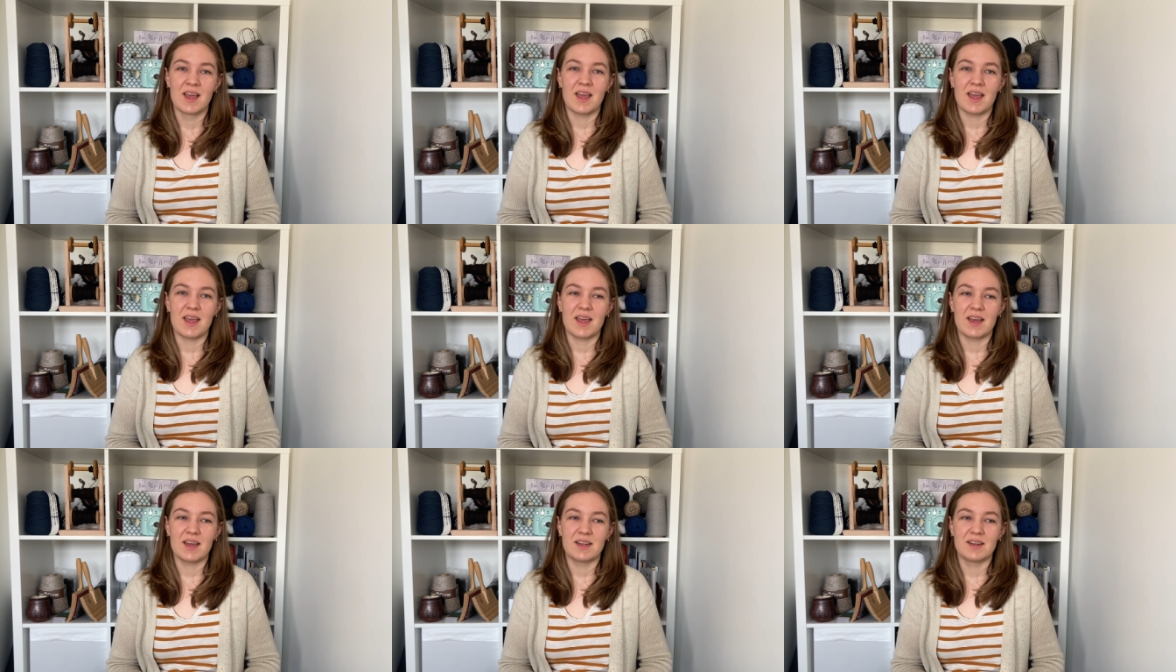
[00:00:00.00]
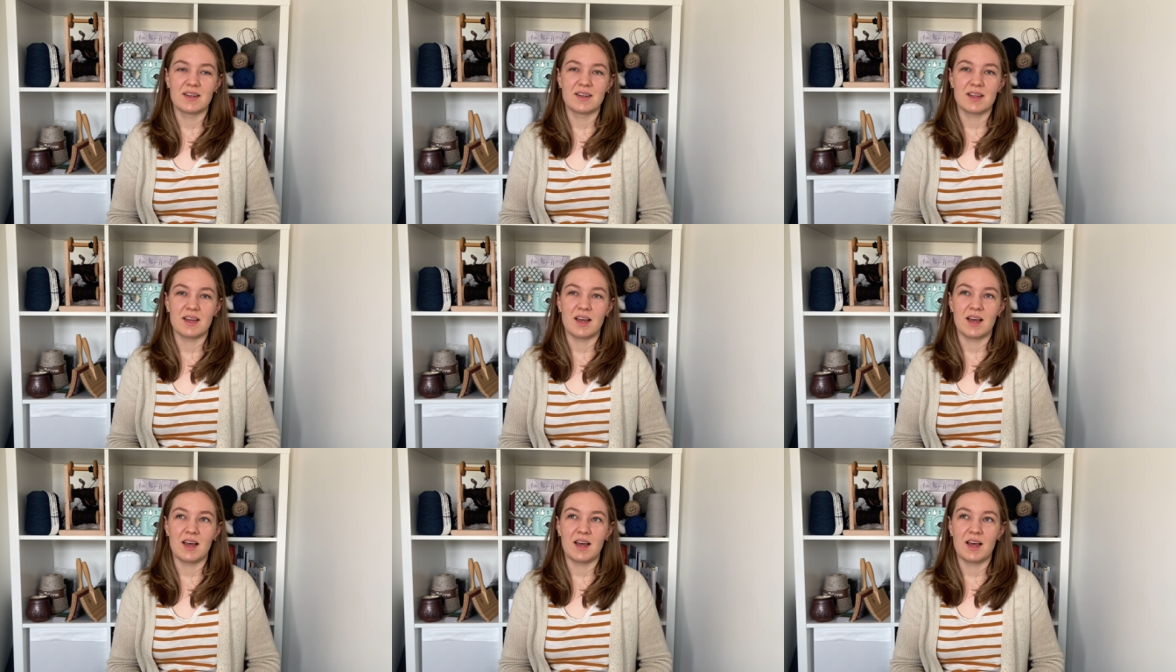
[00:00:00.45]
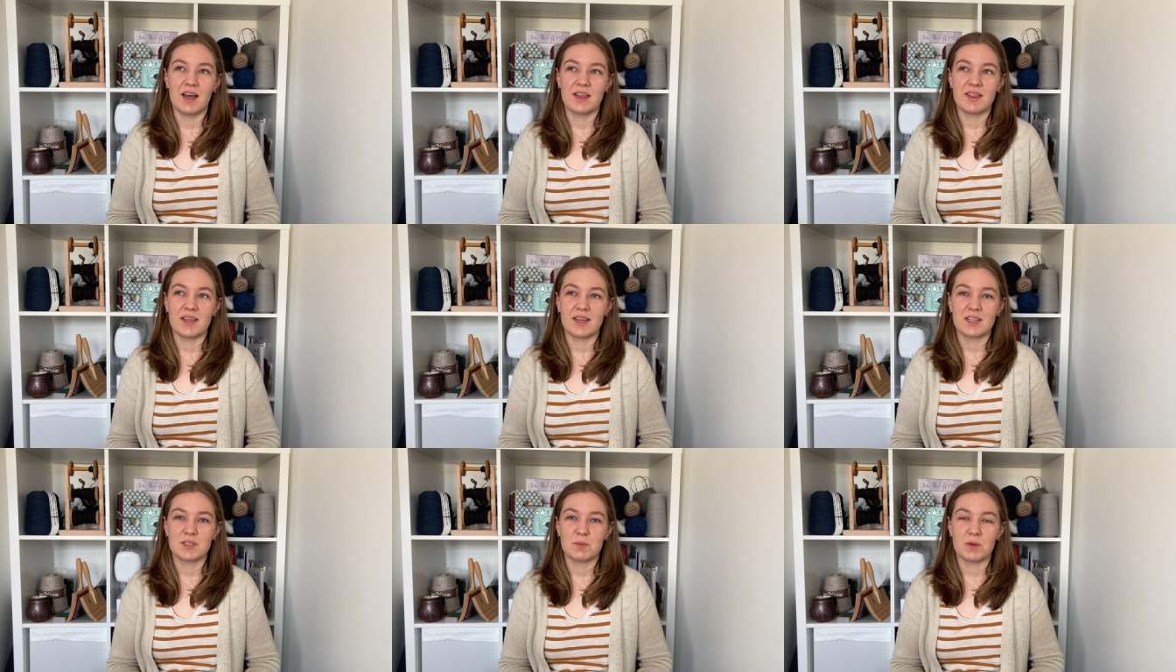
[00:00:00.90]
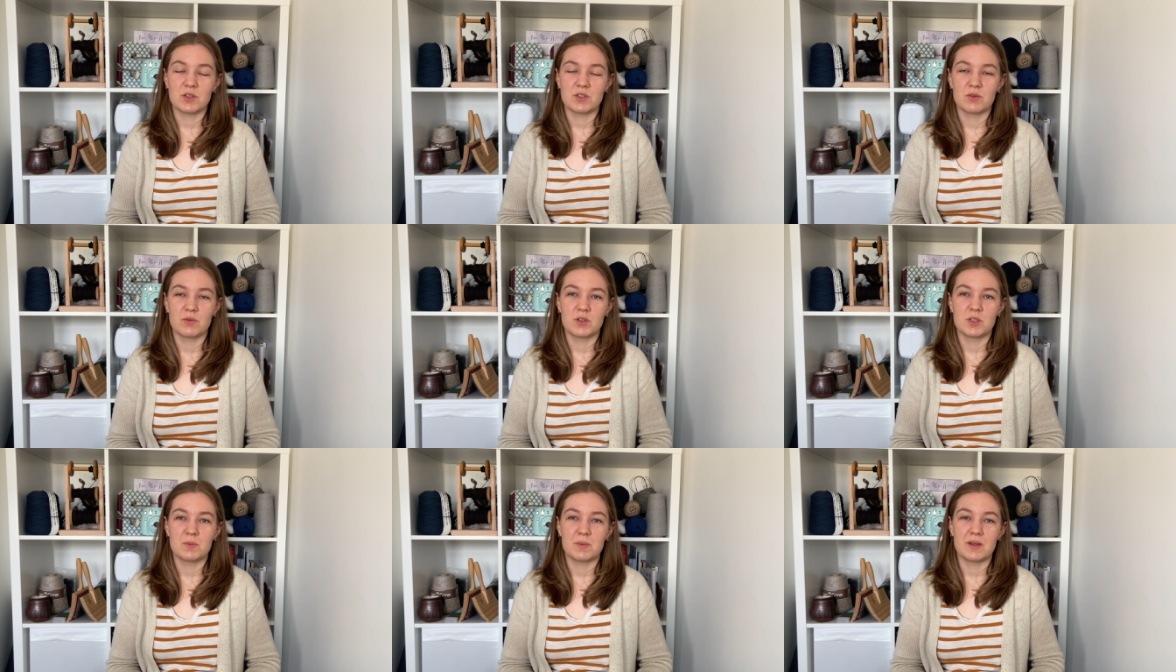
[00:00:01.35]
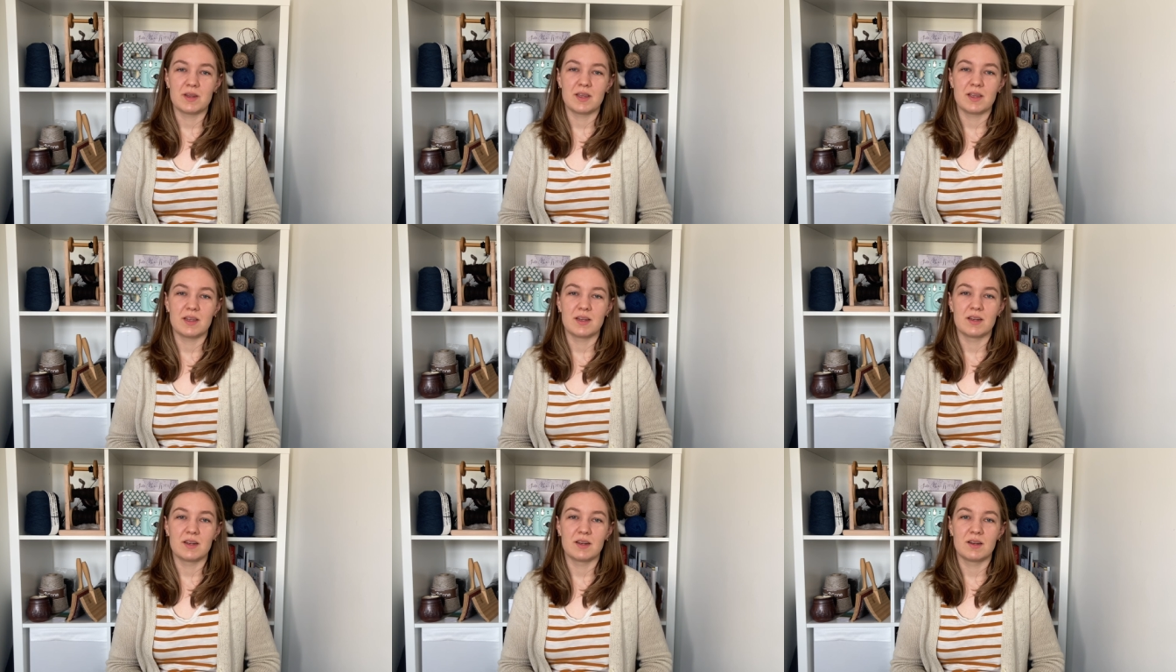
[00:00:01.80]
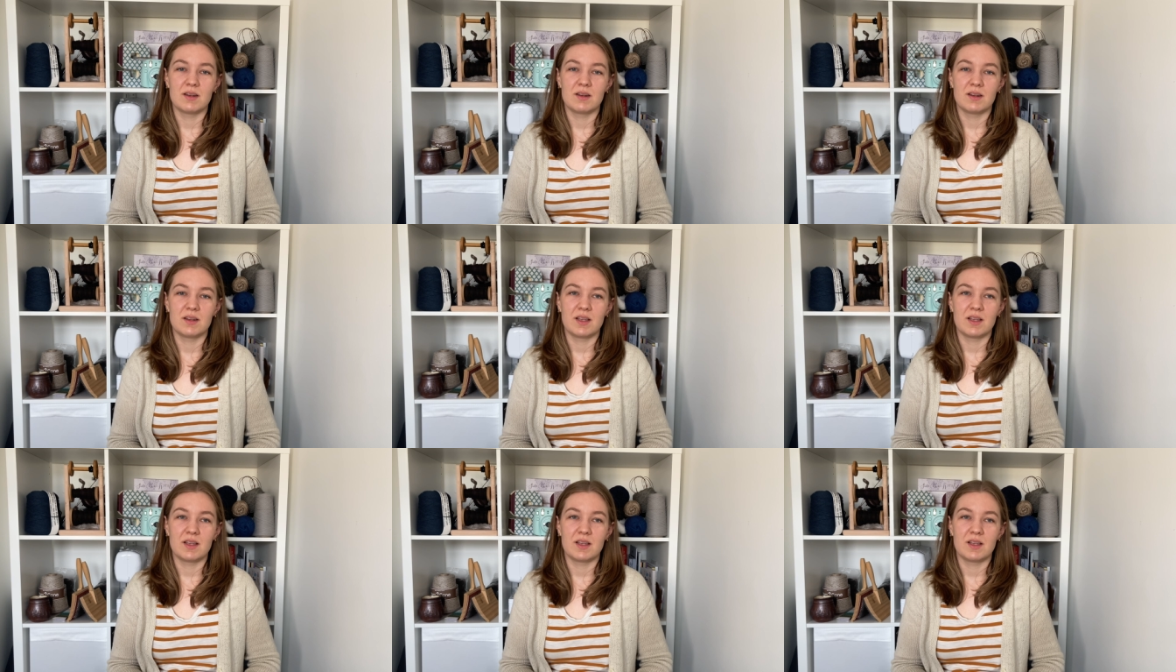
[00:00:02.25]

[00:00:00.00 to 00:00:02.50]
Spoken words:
And I think especially with spinning,